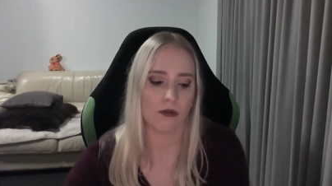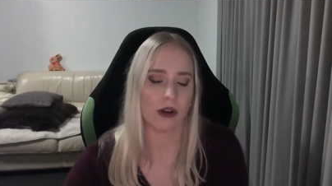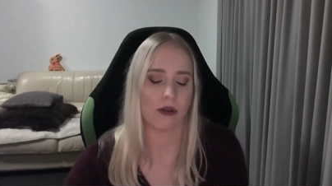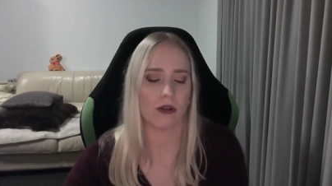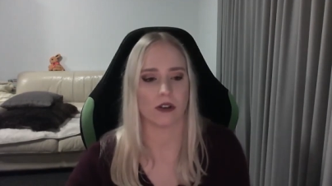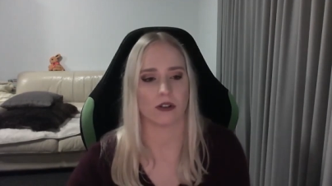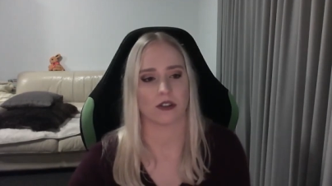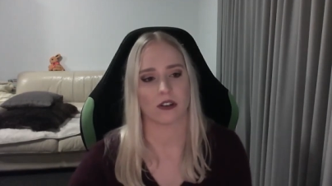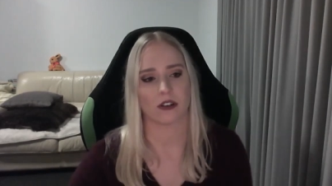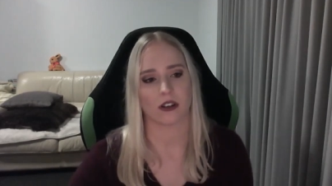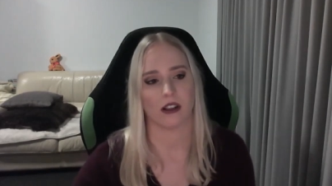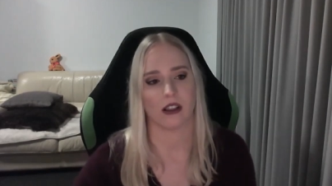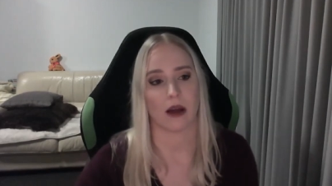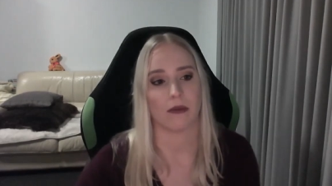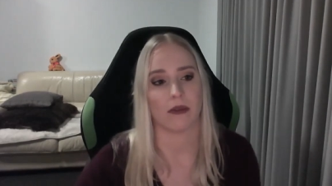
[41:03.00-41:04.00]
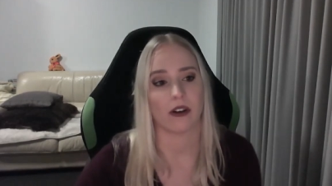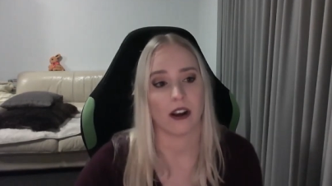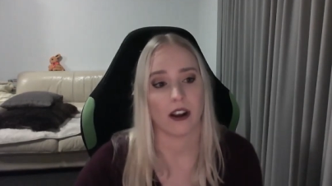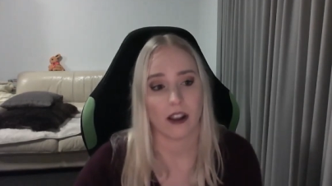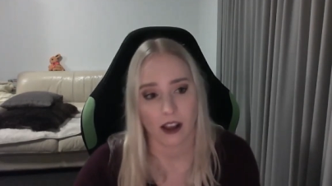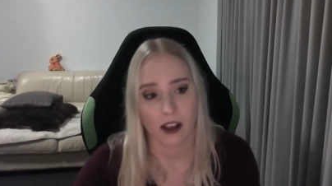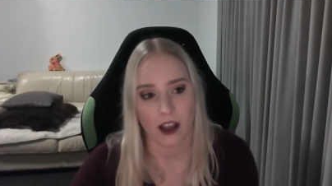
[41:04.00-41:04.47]
we were also
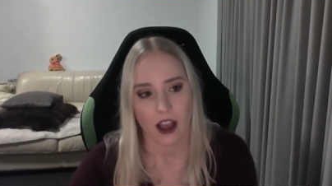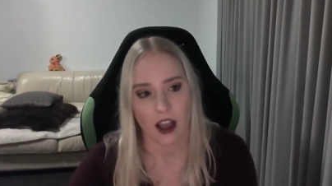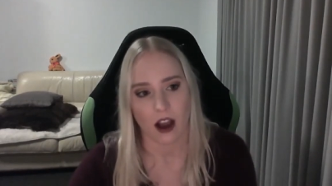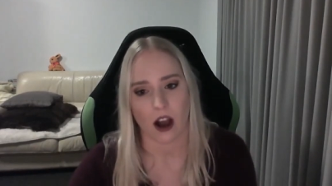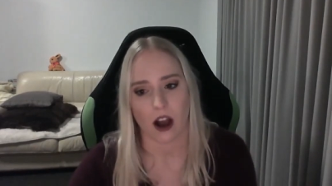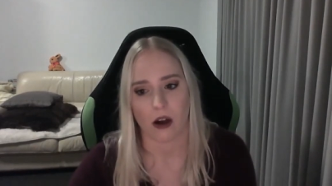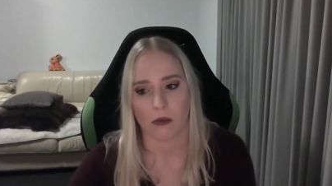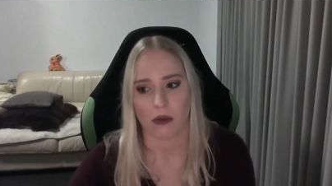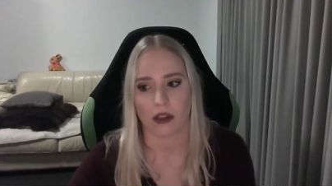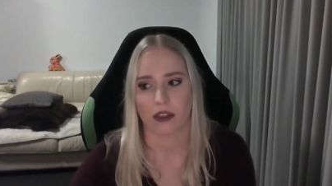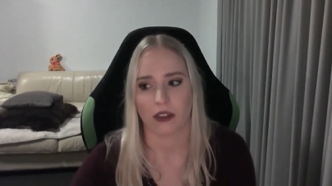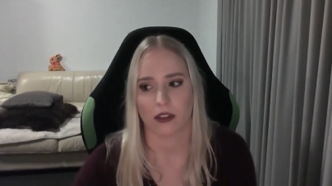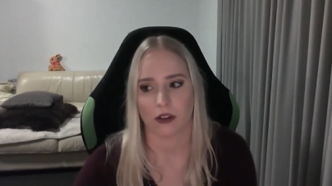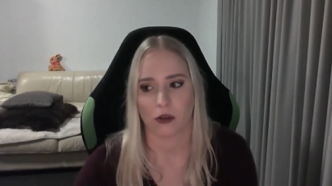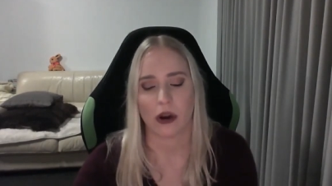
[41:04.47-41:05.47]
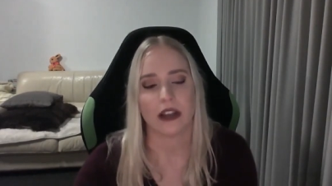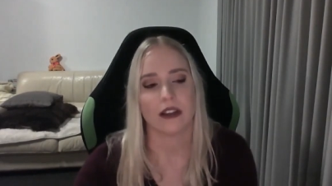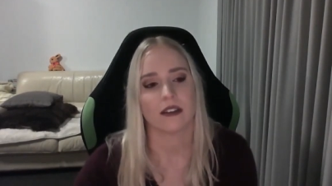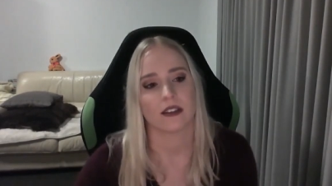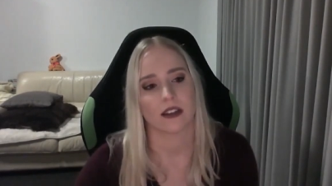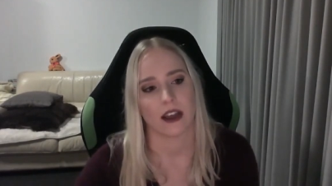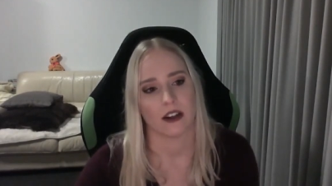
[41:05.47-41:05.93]
collaborating uh, with
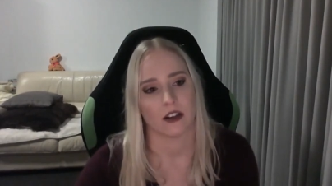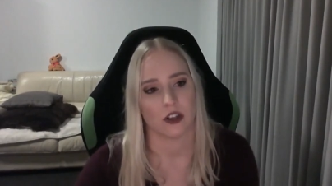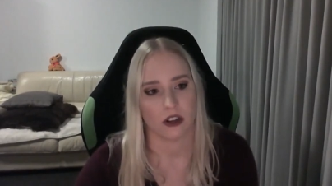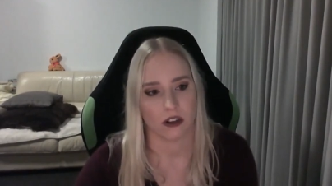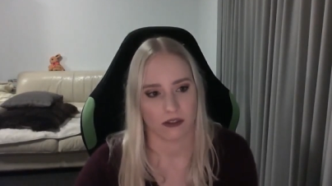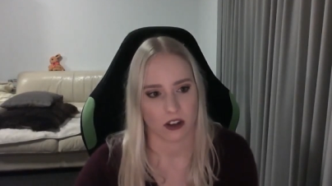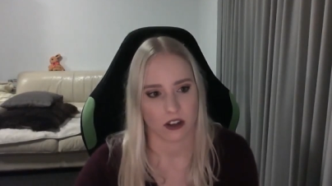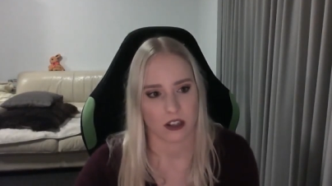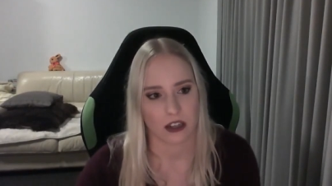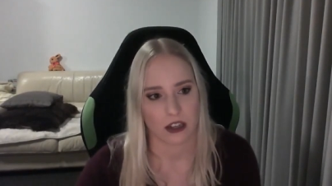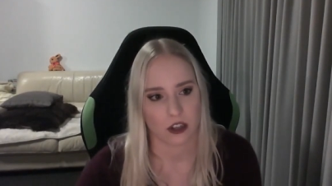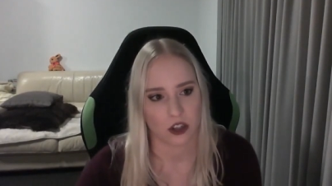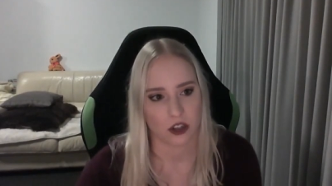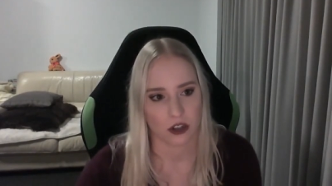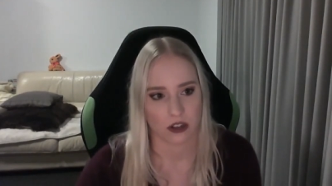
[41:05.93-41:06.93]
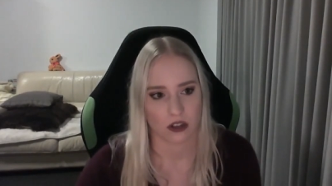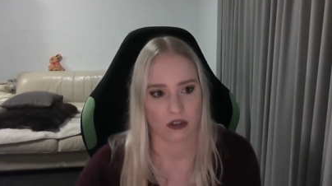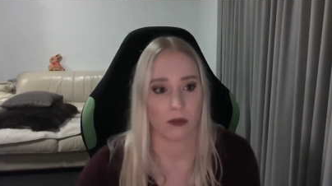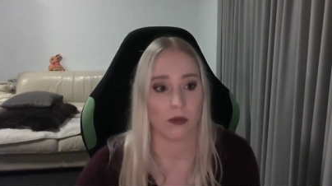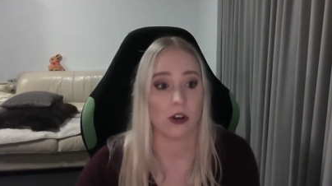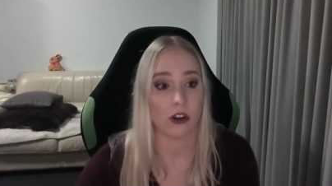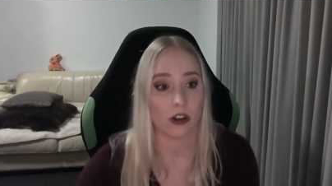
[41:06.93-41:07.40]
Queensland University students
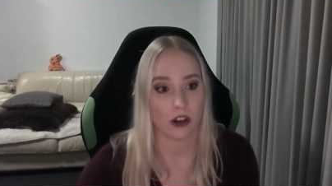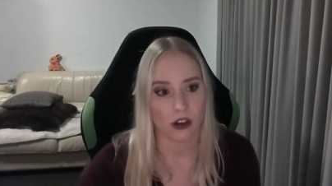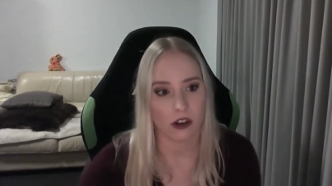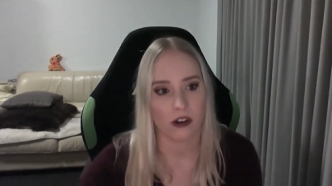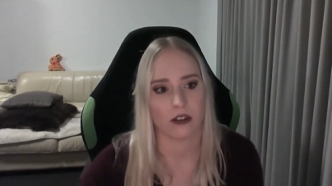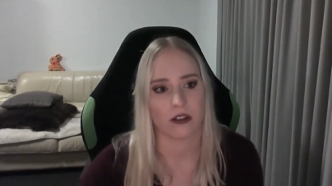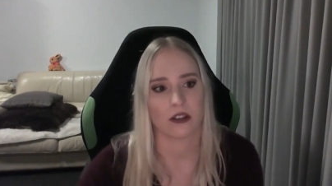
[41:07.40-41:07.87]
from UQ.